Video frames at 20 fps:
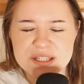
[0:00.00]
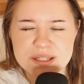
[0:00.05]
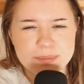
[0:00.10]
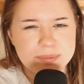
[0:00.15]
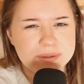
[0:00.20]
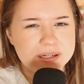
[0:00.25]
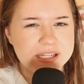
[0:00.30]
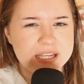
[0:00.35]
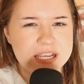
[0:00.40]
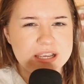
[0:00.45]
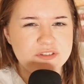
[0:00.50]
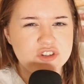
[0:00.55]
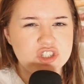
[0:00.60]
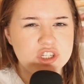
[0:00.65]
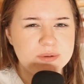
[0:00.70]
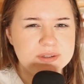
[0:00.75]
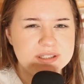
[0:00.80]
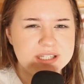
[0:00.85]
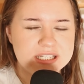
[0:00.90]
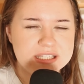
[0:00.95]
to believe she
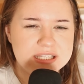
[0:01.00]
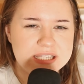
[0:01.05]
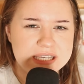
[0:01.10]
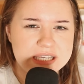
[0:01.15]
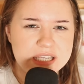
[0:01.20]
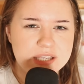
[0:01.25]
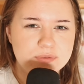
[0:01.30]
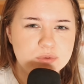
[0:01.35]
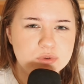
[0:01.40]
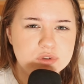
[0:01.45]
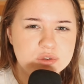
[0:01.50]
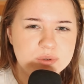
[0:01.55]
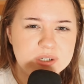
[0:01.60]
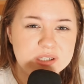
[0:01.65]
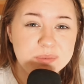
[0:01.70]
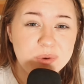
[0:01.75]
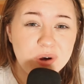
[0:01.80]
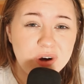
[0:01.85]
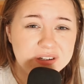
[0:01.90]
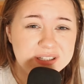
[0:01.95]
was like the evil twin,
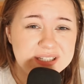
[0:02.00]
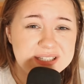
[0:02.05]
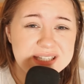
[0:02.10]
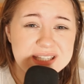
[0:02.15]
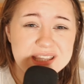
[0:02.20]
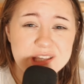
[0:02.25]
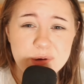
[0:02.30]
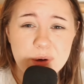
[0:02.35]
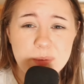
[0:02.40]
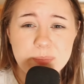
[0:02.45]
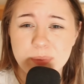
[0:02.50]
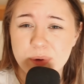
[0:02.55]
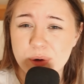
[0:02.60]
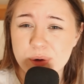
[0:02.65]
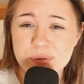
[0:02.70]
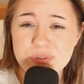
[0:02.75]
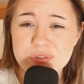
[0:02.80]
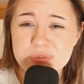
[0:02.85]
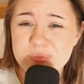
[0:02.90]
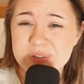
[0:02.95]
but honestly they were
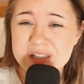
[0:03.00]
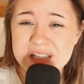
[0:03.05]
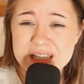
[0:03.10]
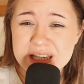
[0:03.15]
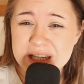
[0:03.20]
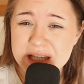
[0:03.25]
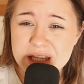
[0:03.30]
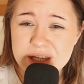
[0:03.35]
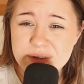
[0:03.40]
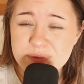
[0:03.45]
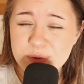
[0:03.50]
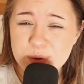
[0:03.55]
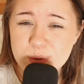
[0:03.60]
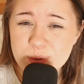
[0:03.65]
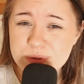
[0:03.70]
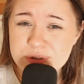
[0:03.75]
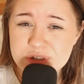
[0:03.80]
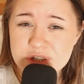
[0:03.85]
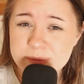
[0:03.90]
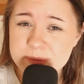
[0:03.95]
both really
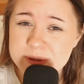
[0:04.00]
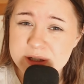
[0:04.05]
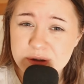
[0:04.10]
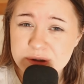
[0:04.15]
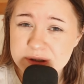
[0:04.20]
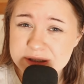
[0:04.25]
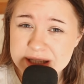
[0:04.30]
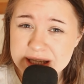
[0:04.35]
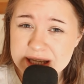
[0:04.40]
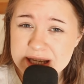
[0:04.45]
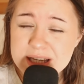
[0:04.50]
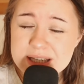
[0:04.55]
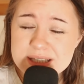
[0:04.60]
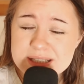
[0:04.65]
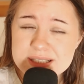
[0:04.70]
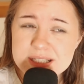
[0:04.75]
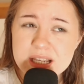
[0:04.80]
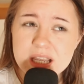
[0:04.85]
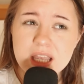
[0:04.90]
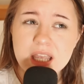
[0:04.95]
evil, to be
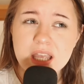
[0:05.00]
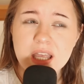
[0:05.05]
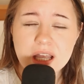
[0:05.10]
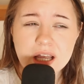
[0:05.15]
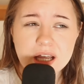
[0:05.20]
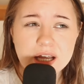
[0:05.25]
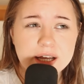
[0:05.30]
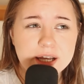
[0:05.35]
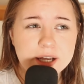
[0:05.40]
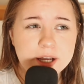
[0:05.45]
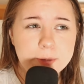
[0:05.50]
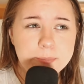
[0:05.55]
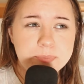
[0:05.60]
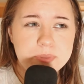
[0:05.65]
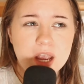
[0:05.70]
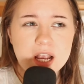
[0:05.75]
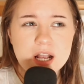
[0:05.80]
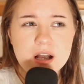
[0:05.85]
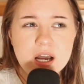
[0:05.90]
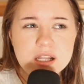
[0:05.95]
honest.
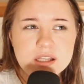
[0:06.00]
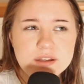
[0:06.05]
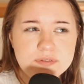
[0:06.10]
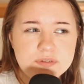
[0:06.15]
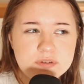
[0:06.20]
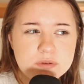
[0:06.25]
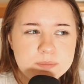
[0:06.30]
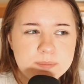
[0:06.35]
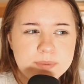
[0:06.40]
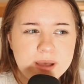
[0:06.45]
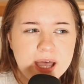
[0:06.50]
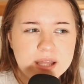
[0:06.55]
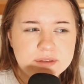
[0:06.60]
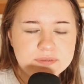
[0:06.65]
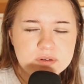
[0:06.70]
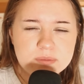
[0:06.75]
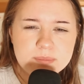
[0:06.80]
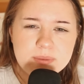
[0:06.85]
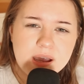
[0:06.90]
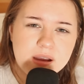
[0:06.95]
I kind of feel bad
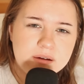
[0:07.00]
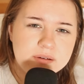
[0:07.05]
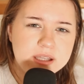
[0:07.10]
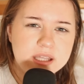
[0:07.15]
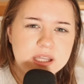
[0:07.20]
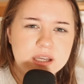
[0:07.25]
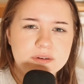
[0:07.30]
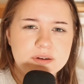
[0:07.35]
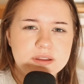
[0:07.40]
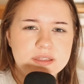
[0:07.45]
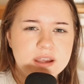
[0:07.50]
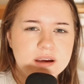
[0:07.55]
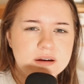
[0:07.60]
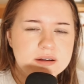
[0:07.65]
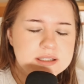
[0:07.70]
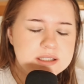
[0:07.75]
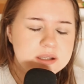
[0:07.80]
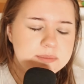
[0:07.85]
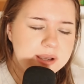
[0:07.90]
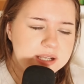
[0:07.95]
for Mary here and there in some